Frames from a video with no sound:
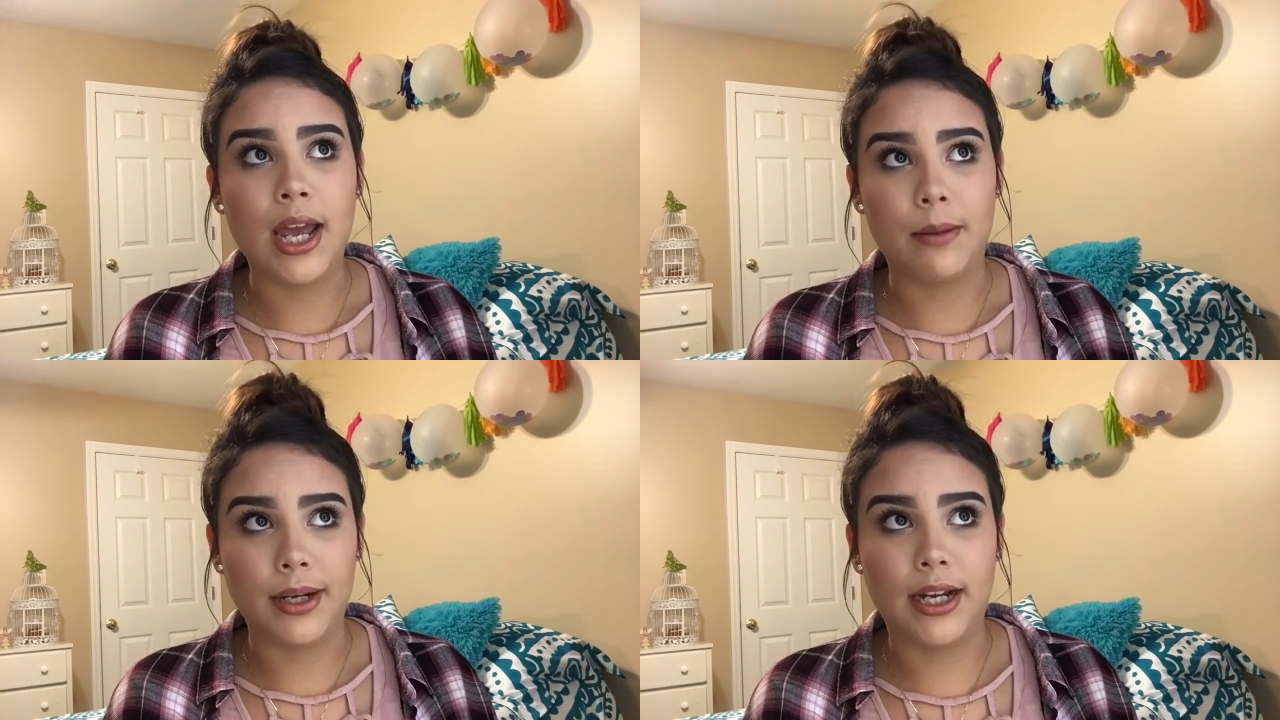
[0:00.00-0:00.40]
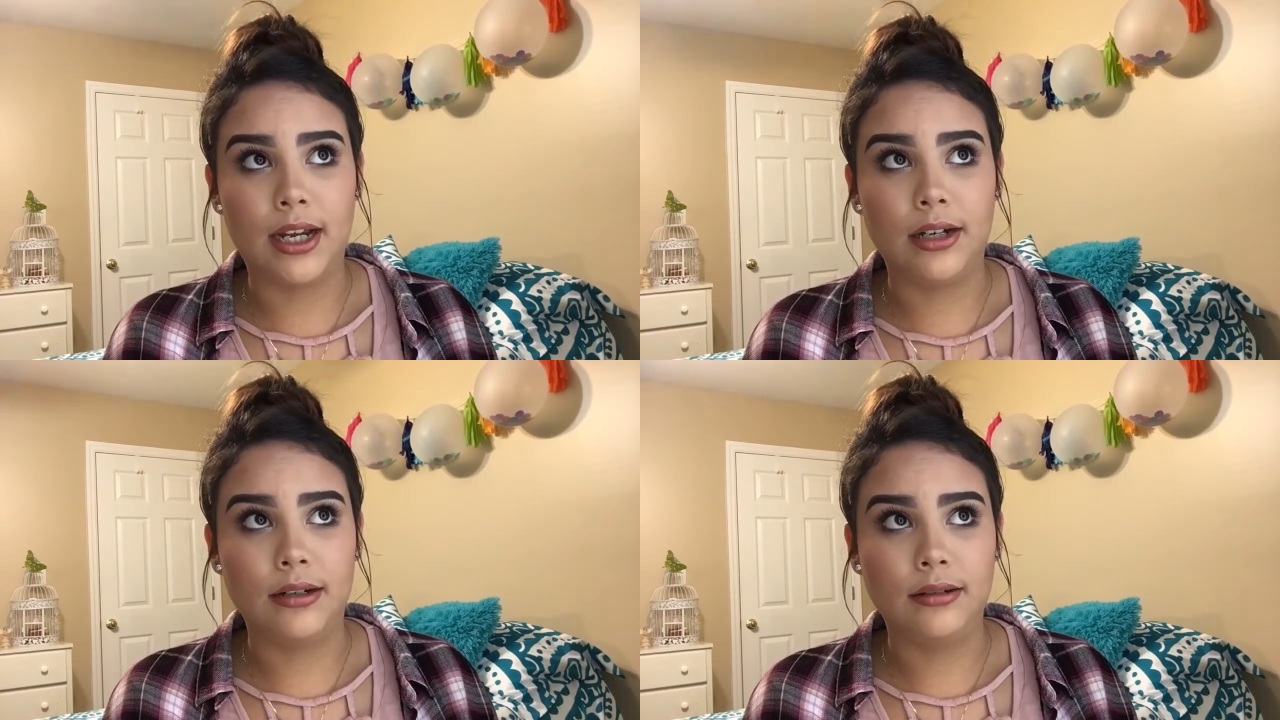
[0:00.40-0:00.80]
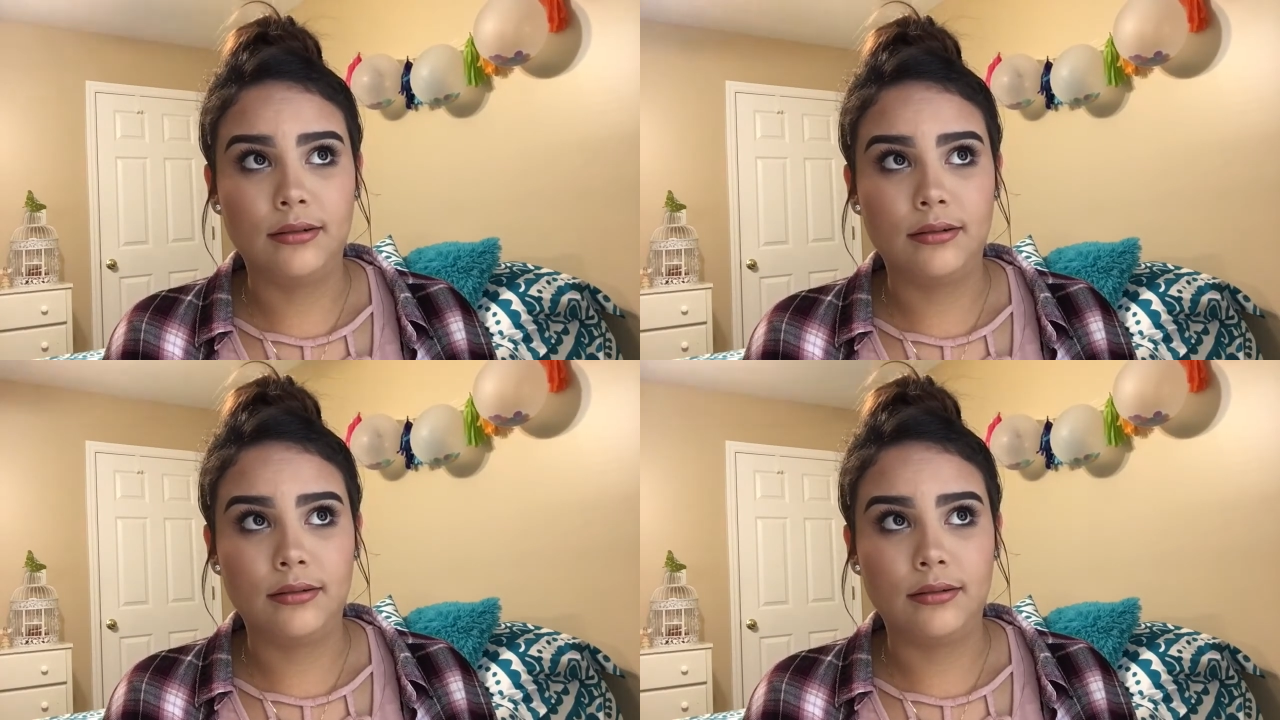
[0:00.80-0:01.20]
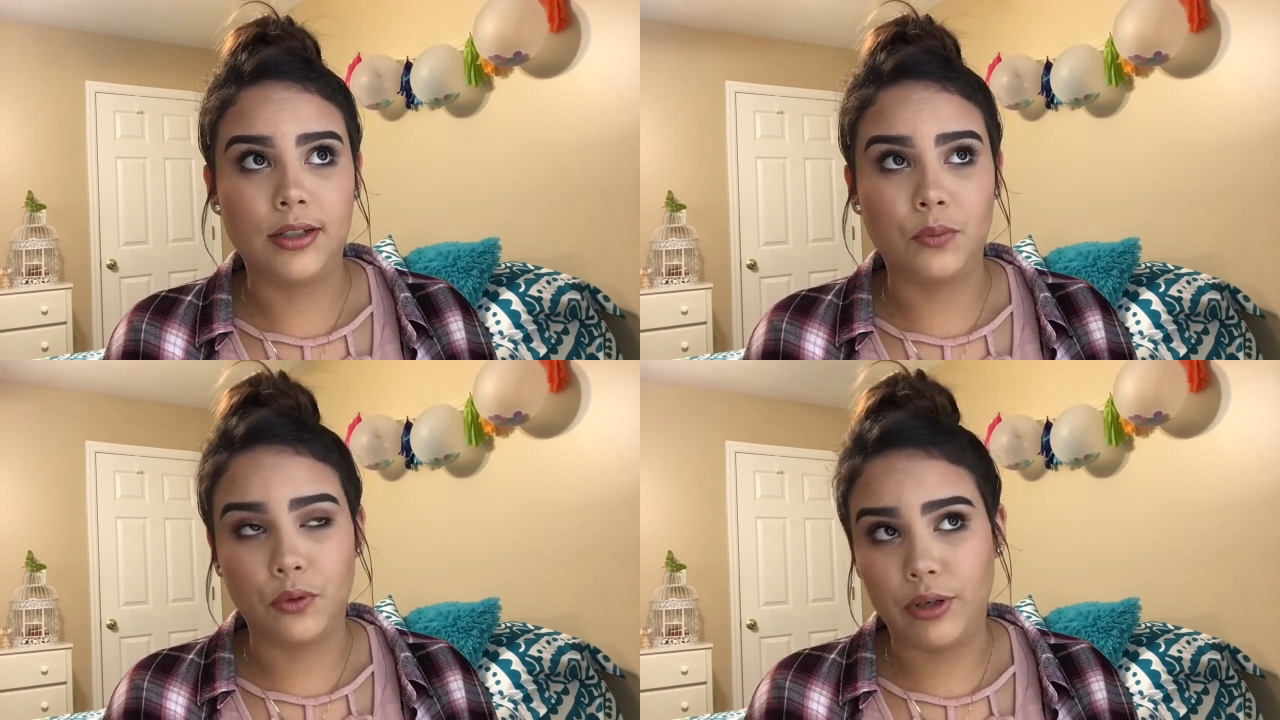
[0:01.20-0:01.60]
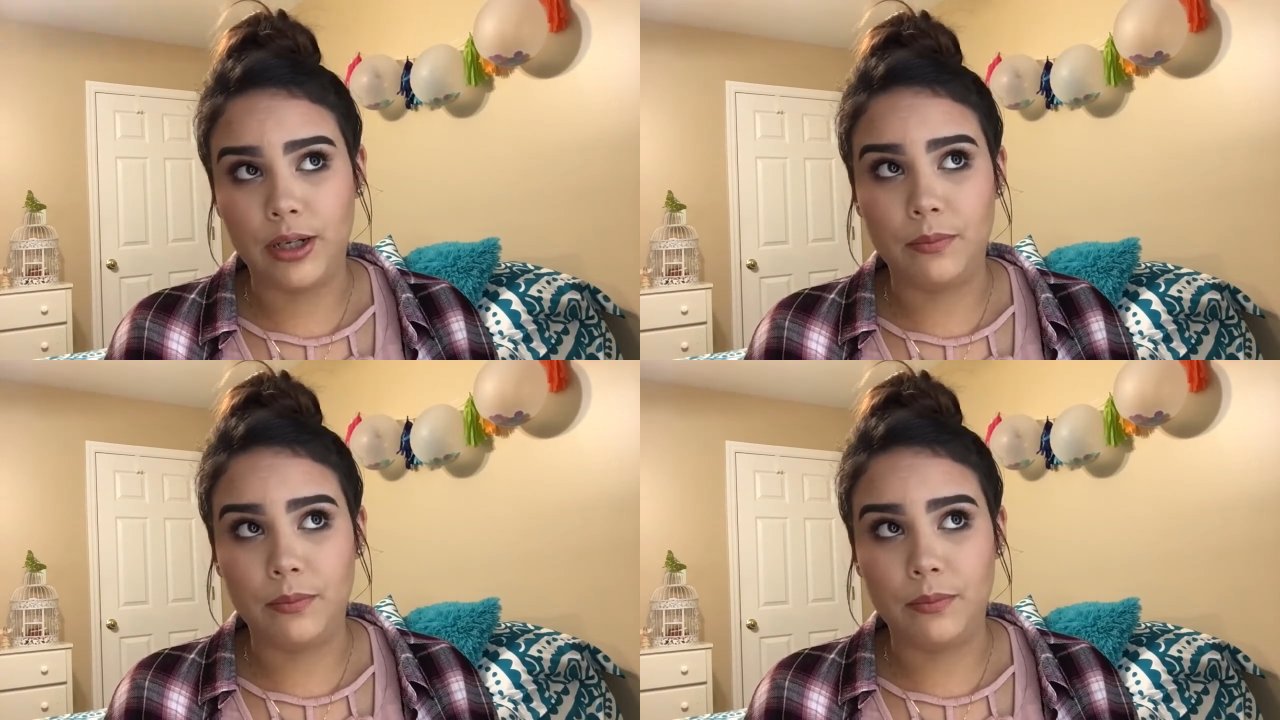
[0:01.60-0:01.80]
And my dad is Puerto Rican,